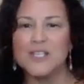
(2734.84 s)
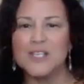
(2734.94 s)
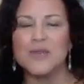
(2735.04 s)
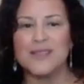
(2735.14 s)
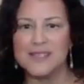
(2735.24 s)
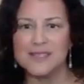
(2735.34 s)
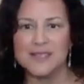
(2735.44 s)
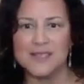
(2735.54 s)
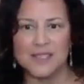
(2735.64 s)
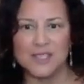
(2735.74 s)
I treat these
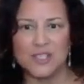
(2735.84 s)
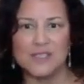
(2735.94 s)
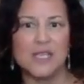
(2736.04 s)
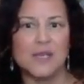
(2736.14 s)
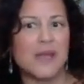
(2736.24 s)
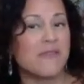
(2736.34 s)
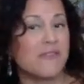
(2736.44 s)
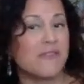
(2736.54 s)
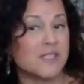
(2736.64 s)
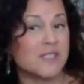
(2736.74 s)
conditions in my
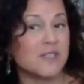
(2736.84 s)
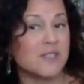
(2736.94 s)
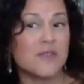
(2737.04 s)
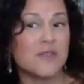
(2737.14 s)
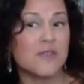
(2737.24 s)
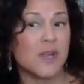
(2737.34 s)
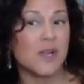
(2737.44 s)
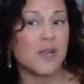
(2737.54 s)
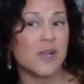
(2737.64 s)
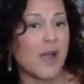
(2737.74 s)
physical therapy
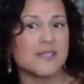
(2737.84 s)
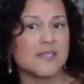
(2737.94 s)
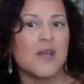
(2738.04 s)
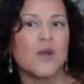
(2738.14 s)
practice